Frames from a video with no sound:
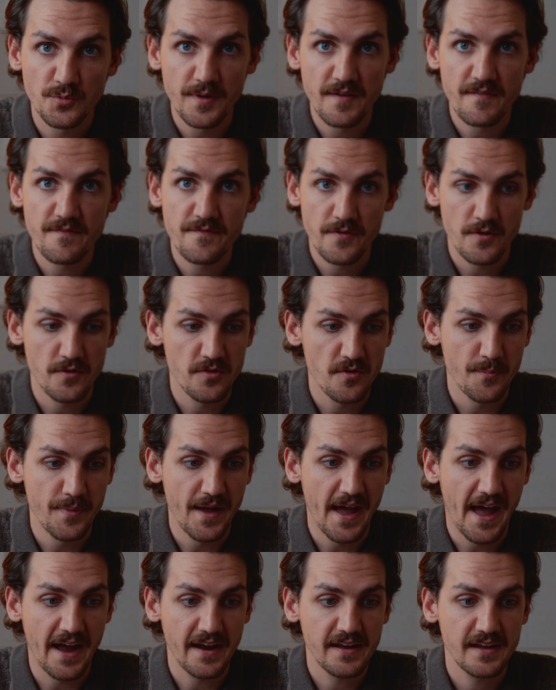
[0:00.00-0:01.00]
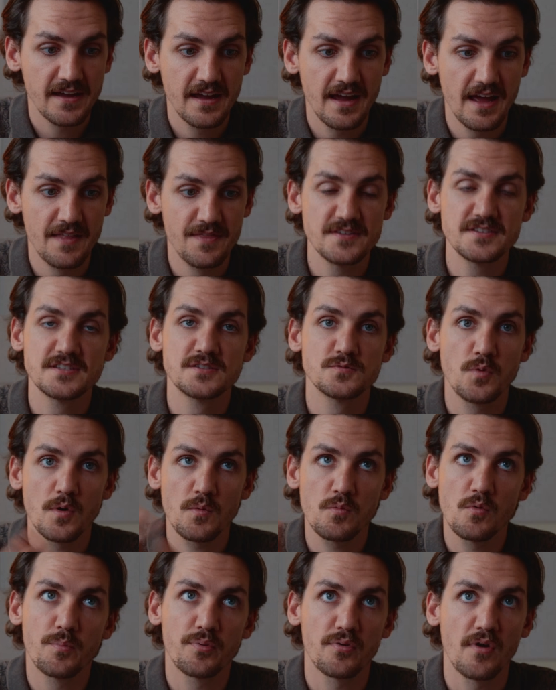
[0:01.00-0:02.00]
bit further back, and this is where
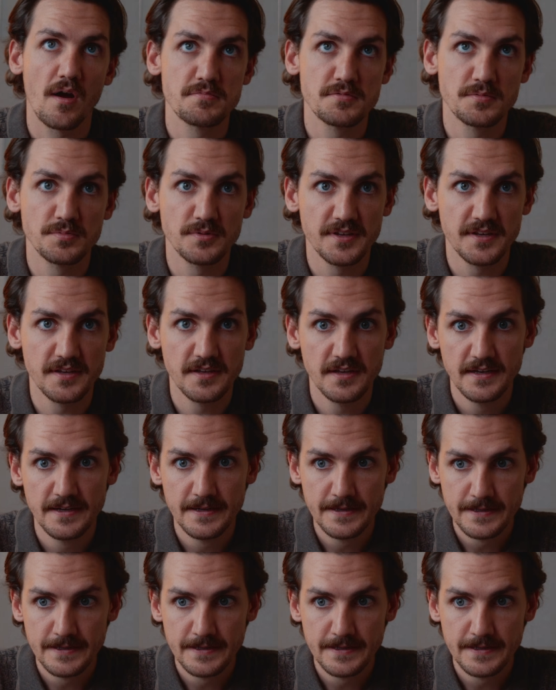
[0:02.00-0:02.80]
we'll probably,